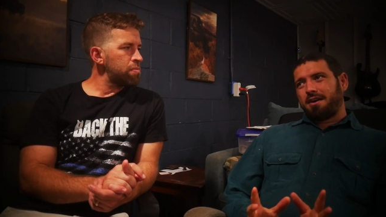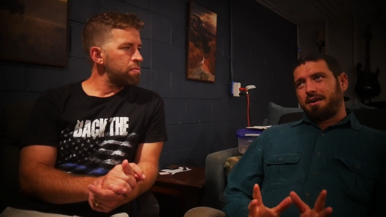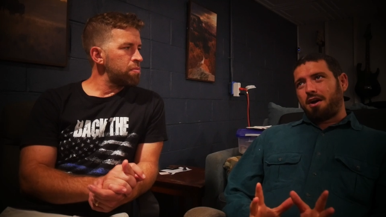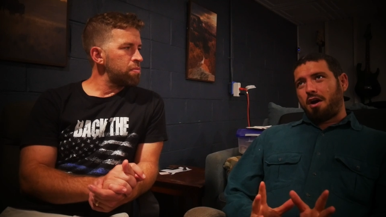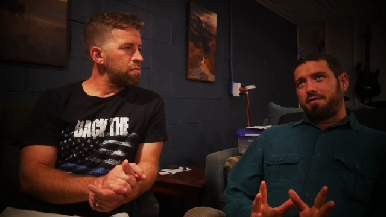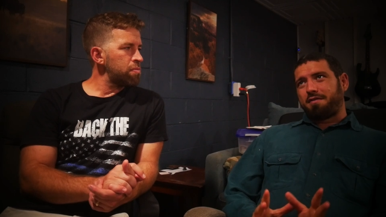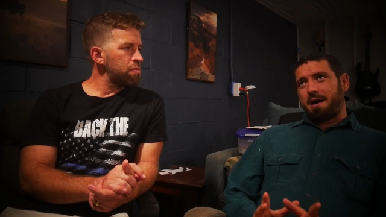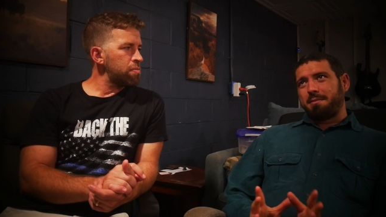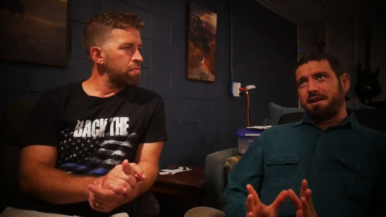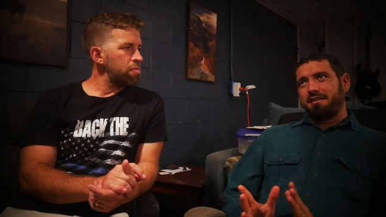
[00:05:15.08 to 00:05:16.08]
Speaker 1: a
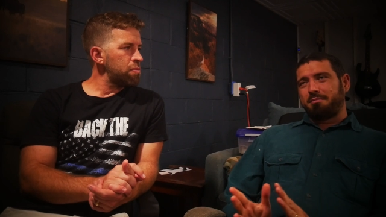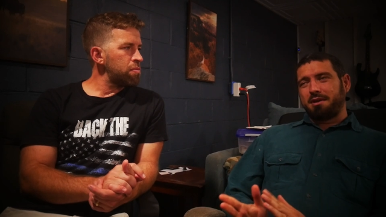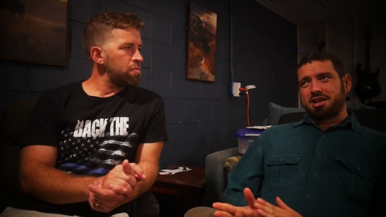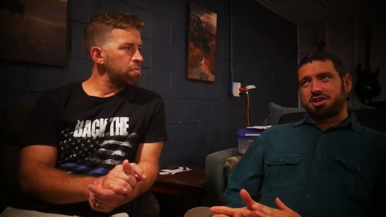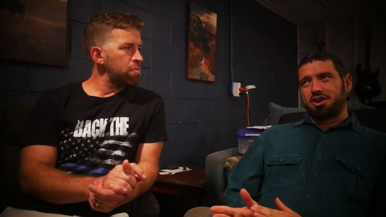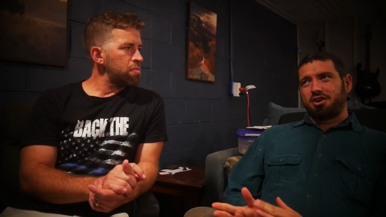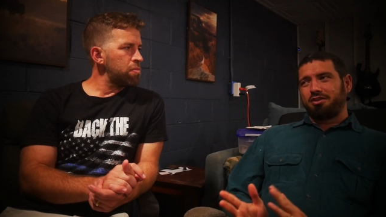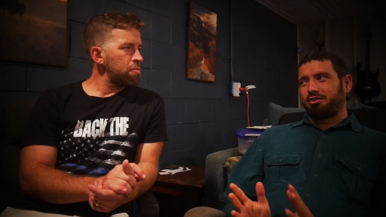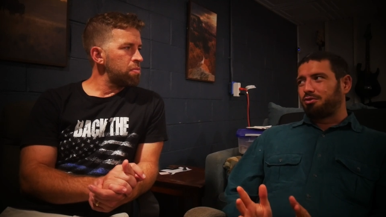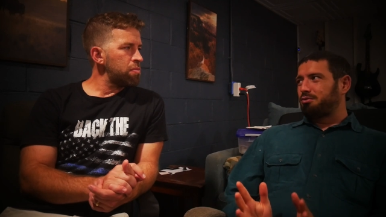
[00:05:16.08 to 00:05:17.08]
family's
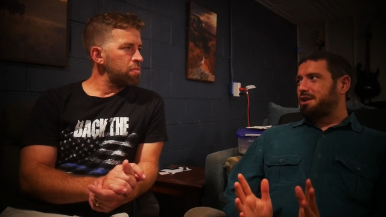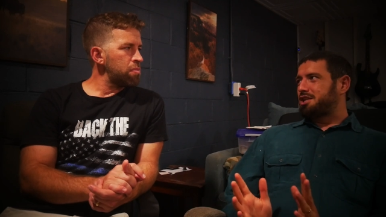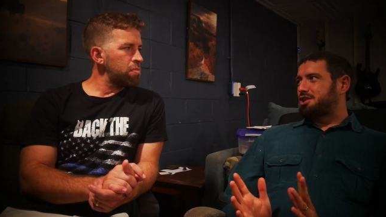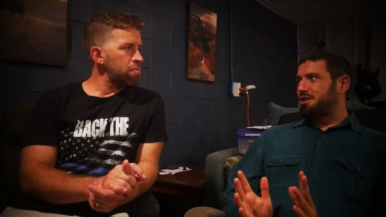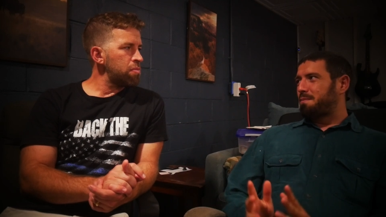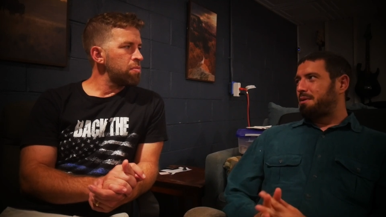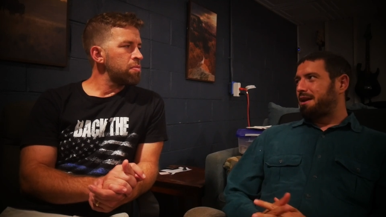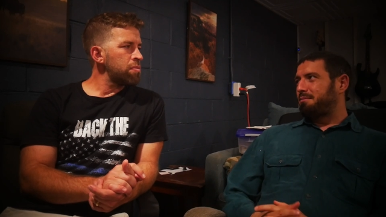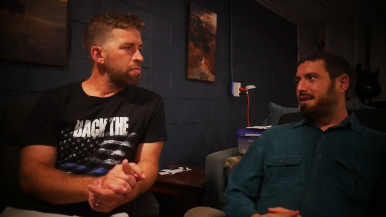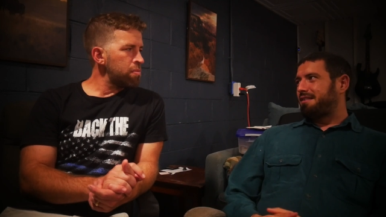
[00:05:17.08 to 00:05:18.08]
mission to reach the
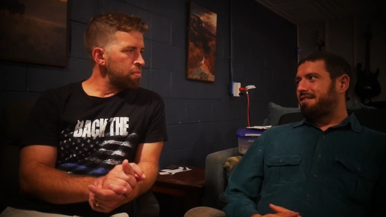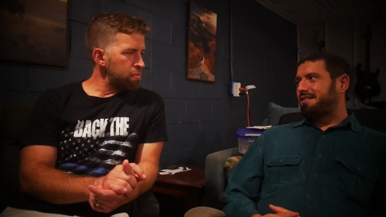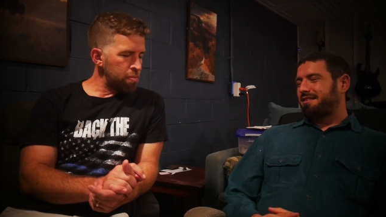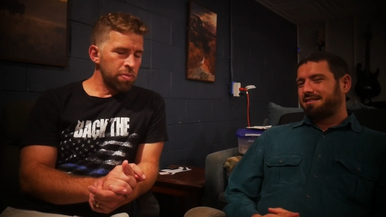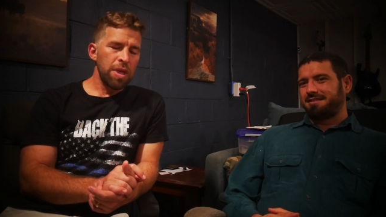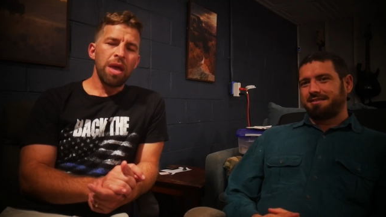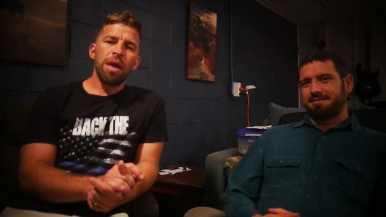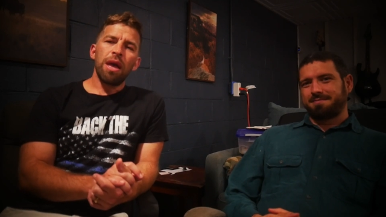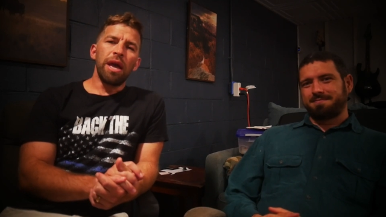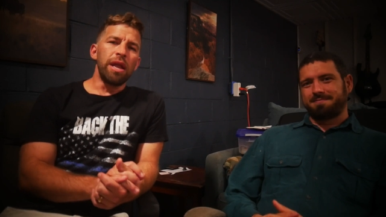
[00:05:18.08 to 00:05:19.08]
Pygmies.
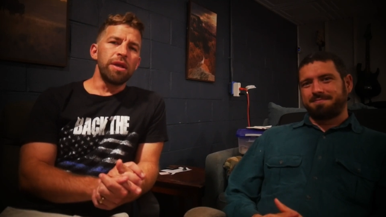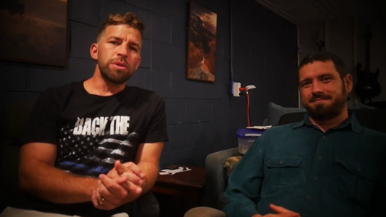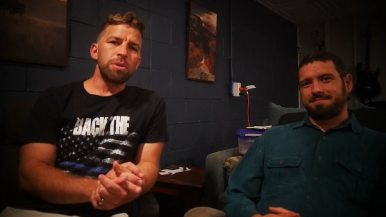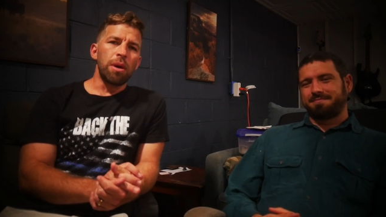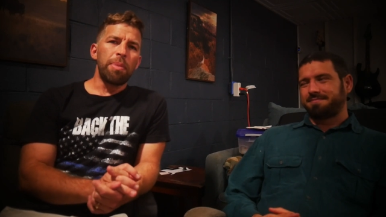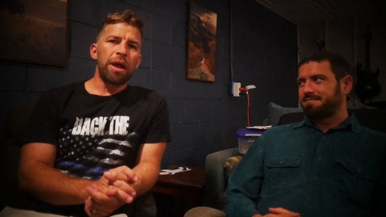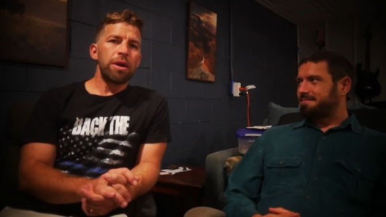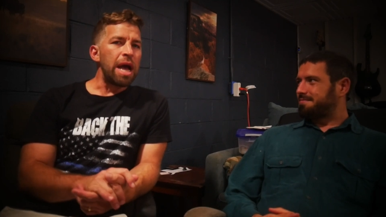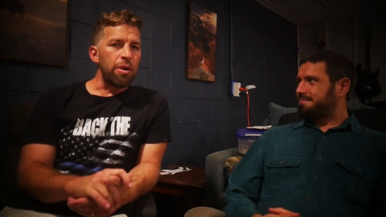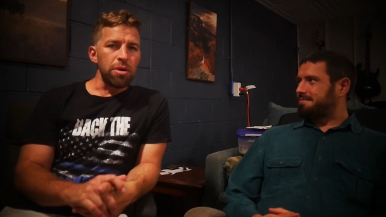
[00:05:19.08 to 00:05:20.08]
It is
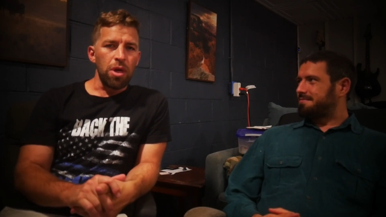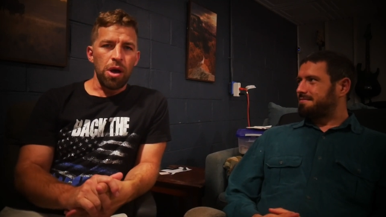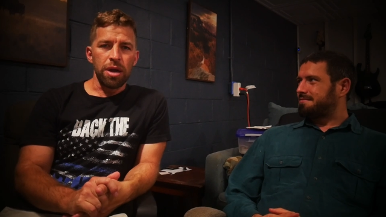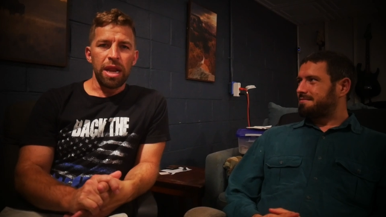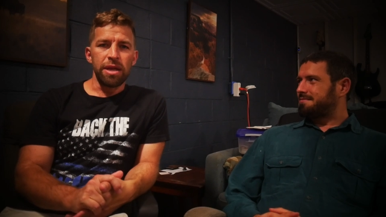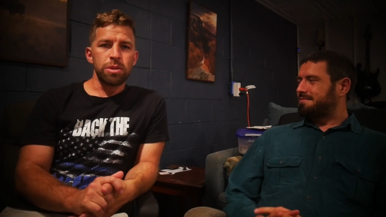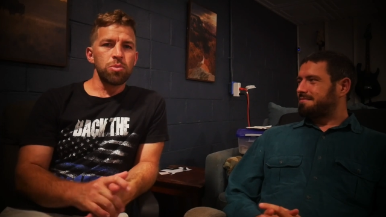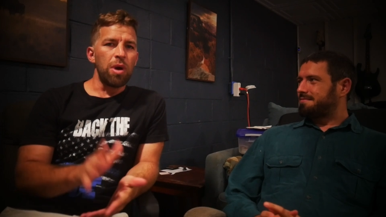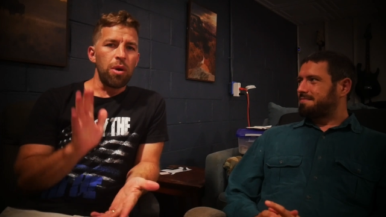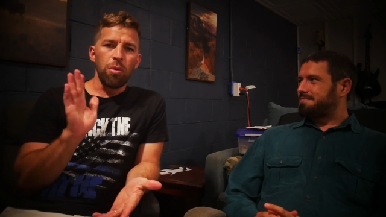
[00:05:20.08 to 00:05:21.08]
about an
Speaker 2: hour long, and
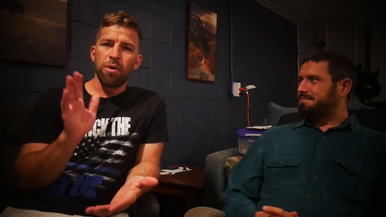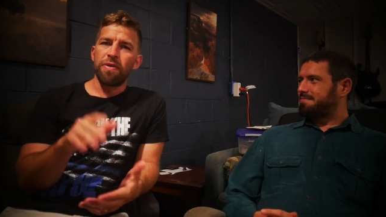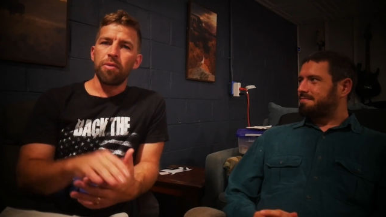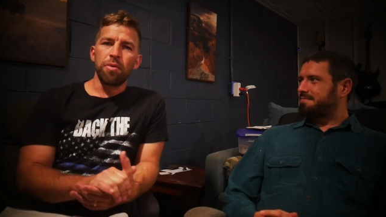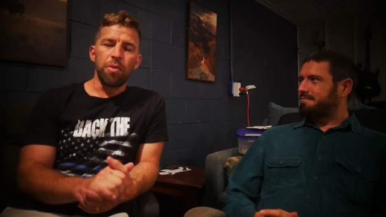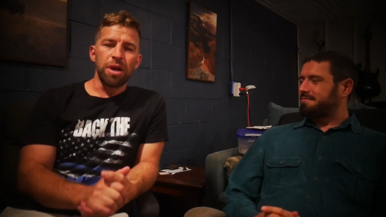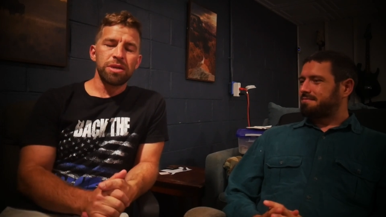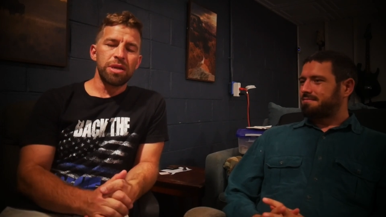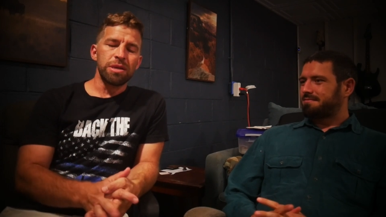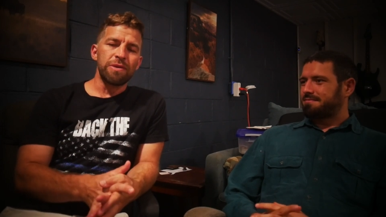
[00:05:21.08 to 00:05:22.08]
it's well worth it. We
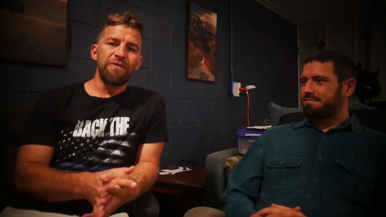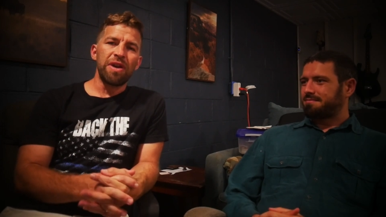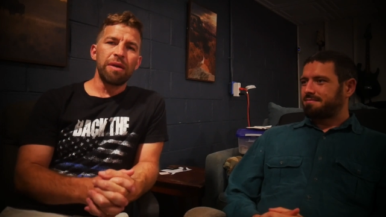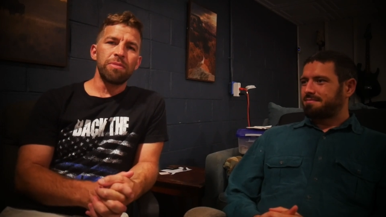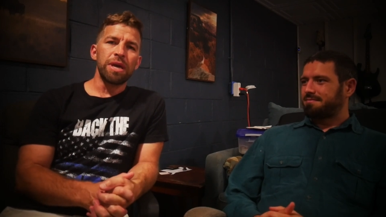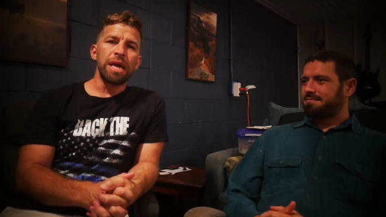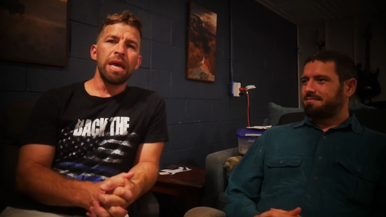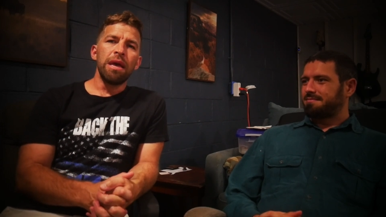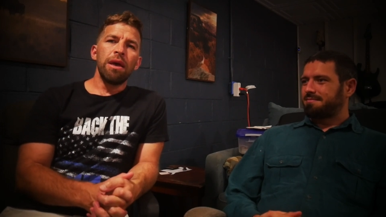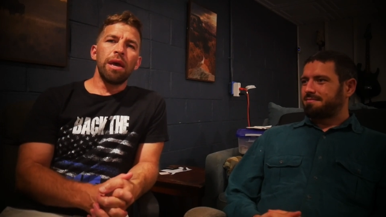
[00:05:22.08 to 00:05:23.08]
watched it as a
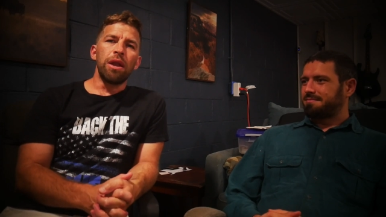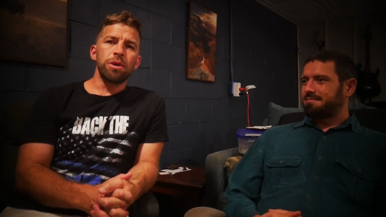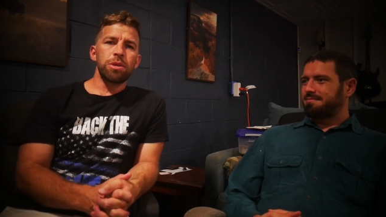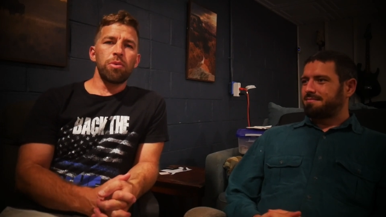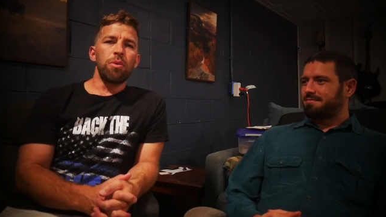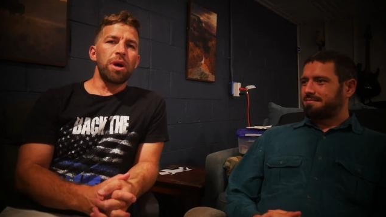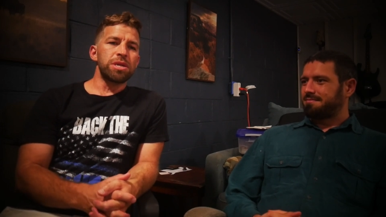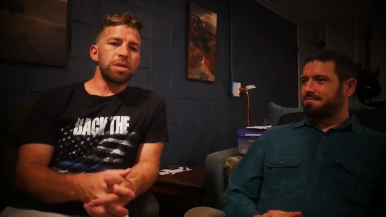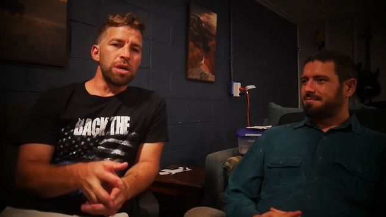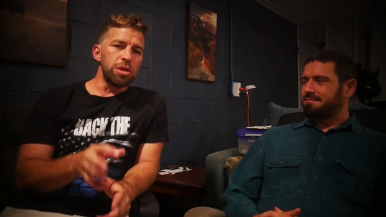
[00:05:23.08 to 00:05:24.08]
family. And also we
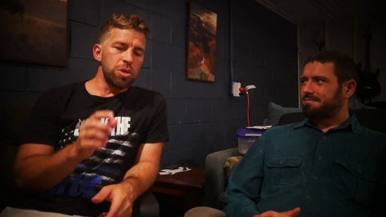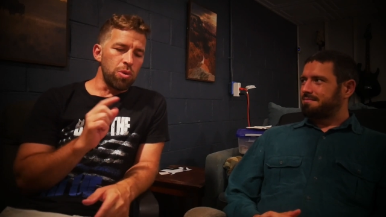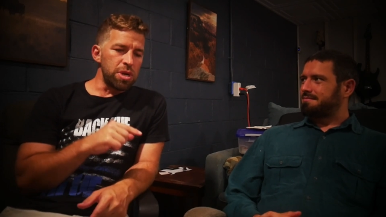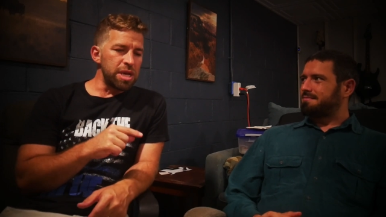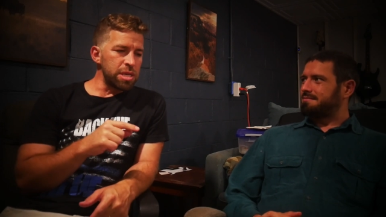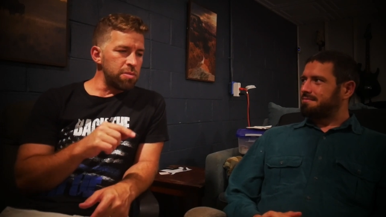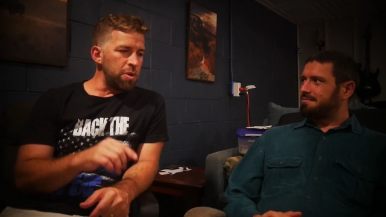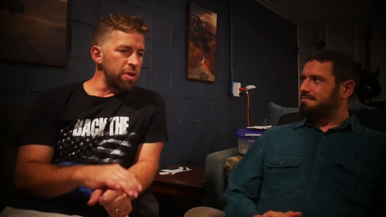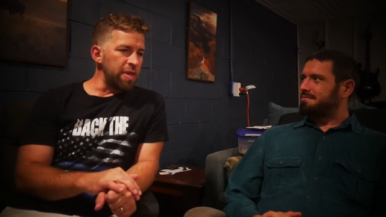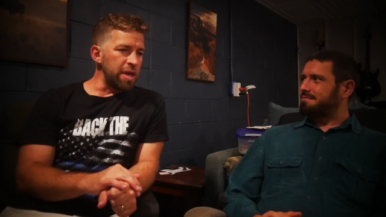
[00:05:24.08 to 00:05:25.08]
watched a short
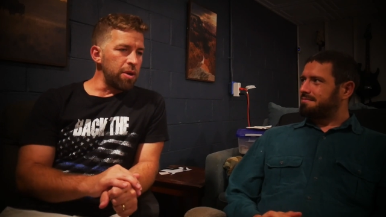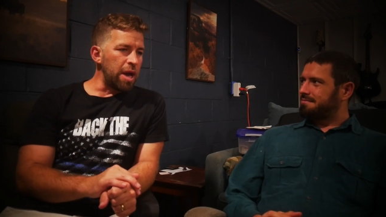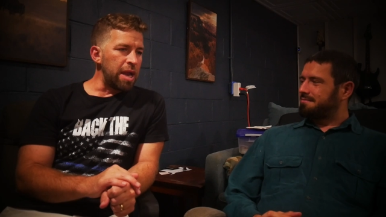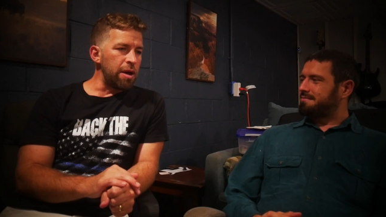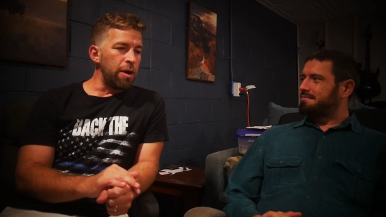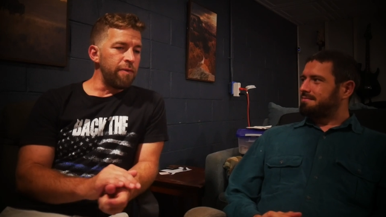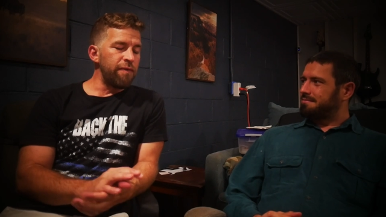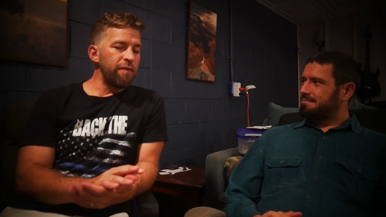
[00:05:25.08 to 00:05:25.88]
testimony that you had of